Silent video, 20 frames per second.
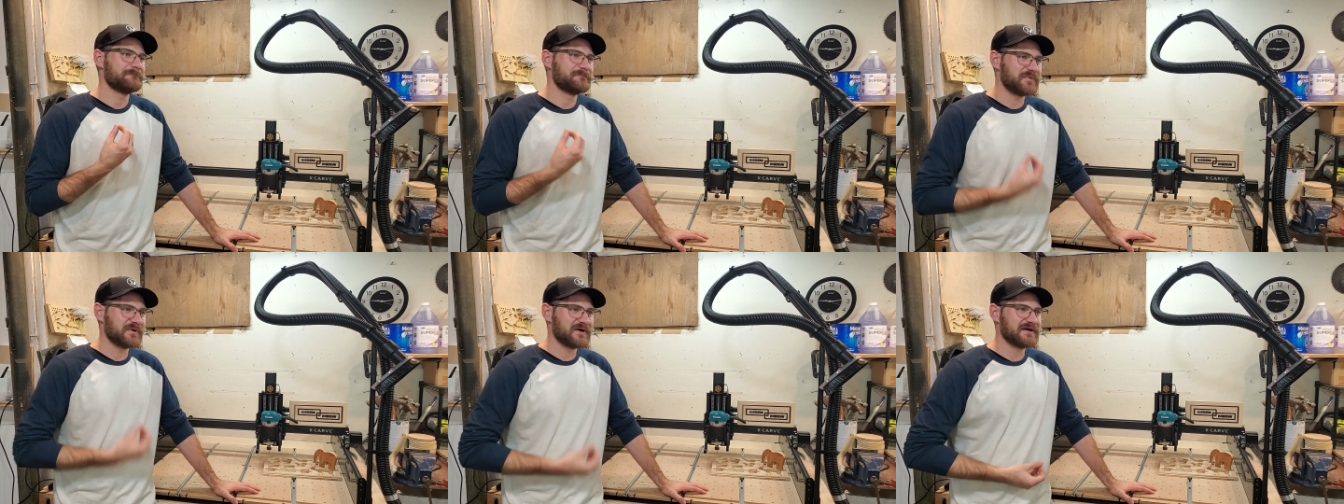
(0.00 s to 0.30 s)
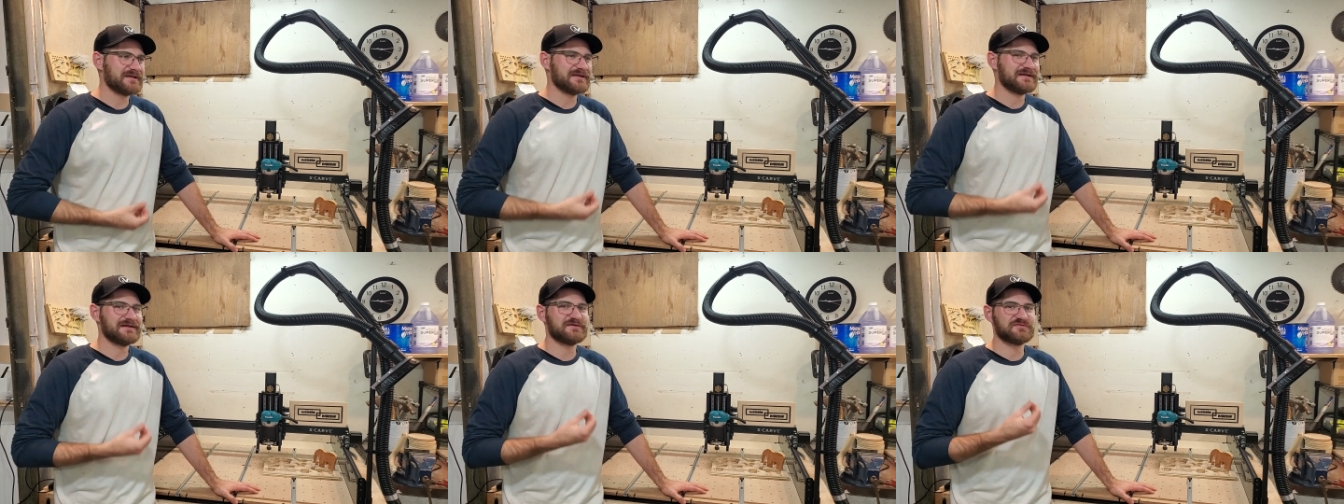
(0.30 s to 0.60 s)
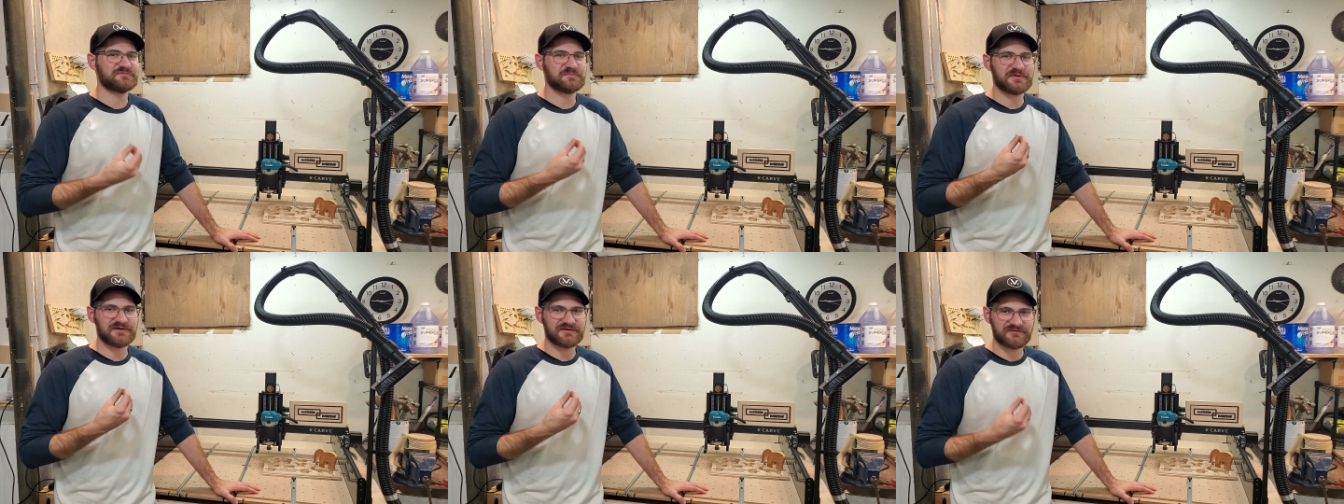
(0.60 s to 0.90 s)
but it
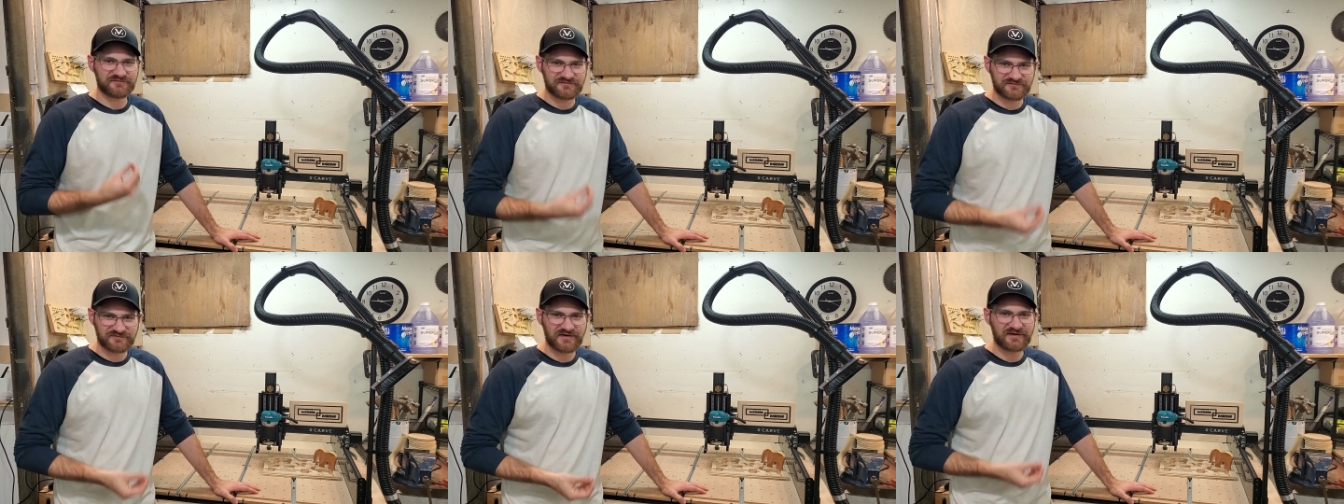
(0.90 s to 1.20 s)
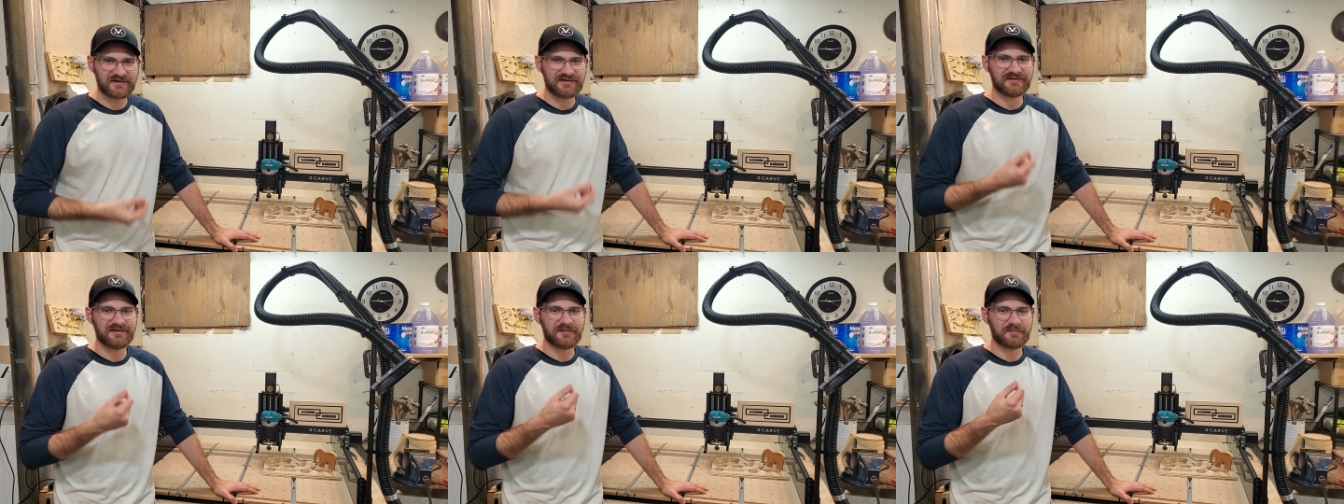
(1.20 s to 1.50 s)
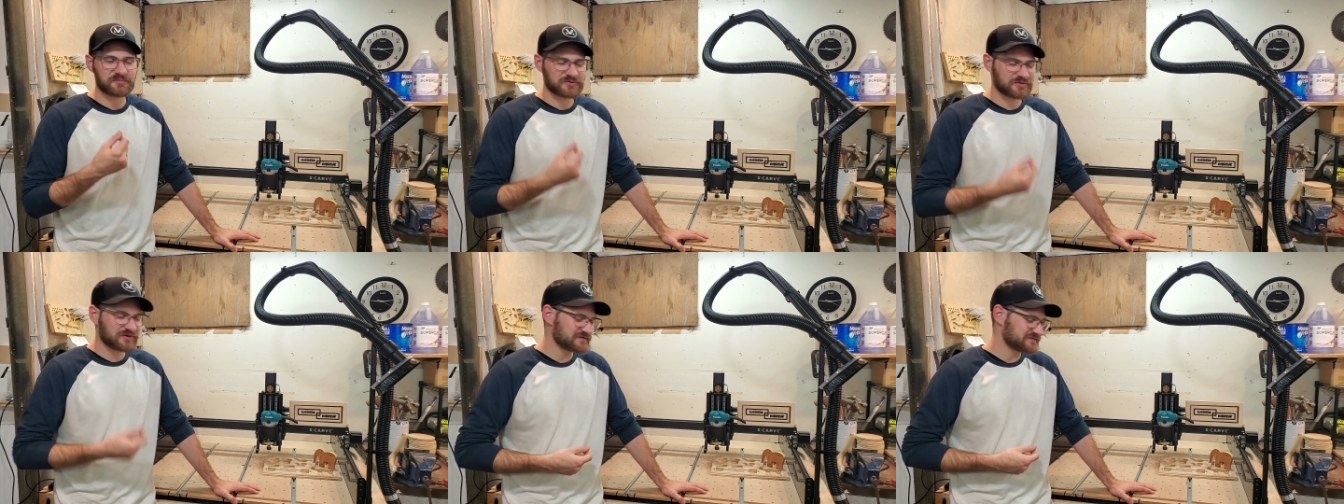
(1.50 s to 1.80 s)
has been a fun
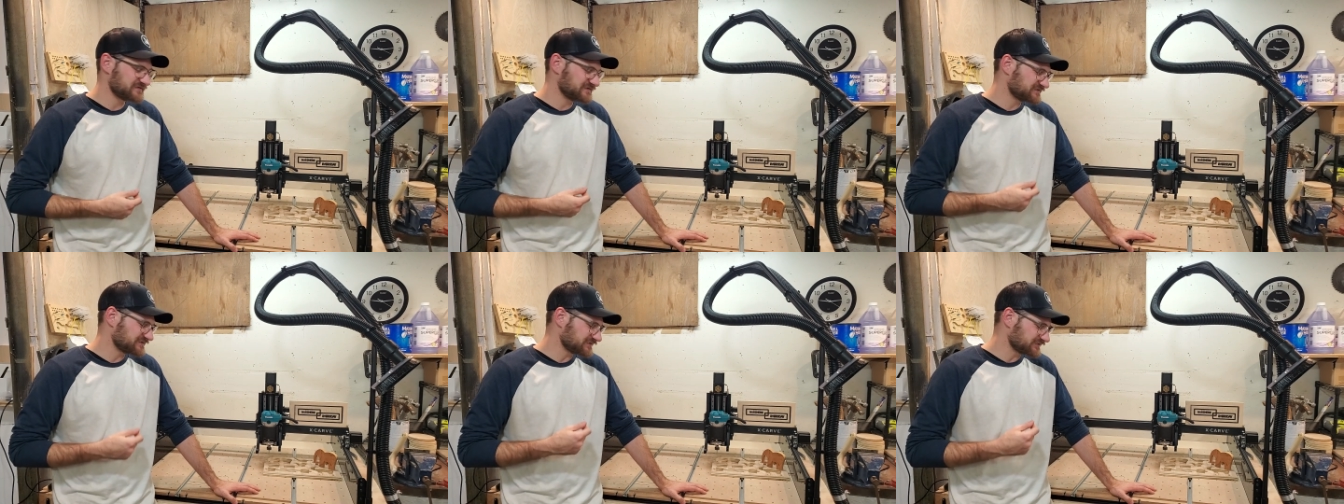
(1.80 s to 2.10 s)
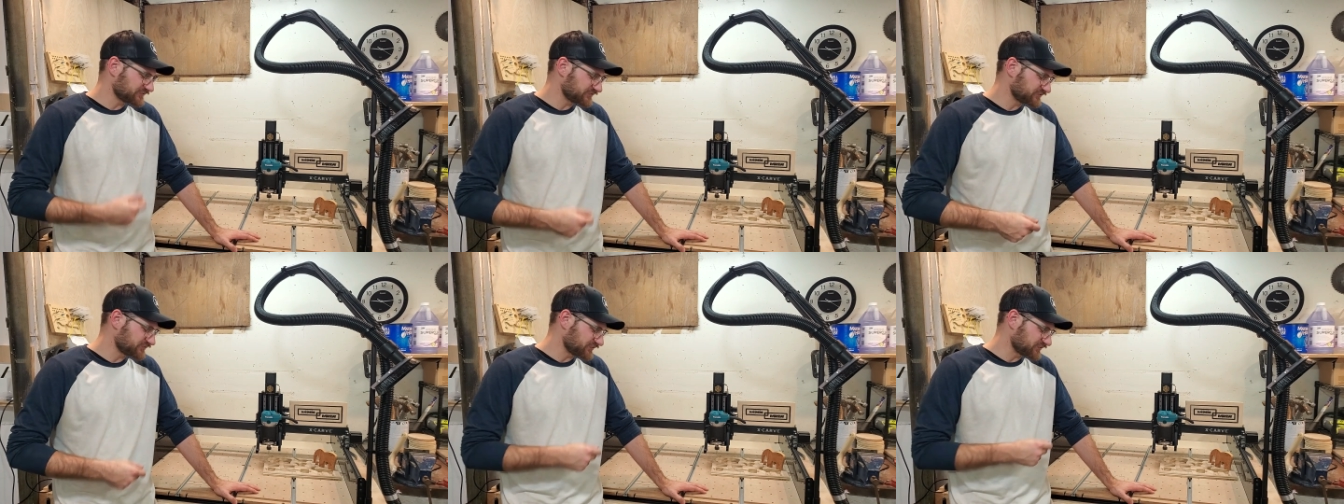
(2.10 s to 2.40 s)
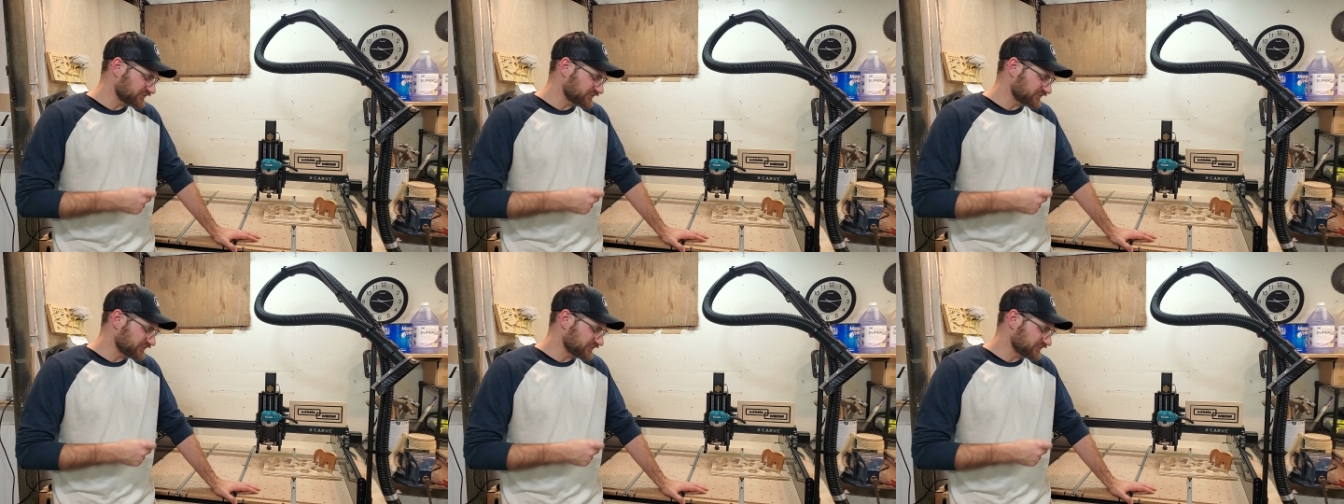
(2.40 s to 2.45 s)
process to learn to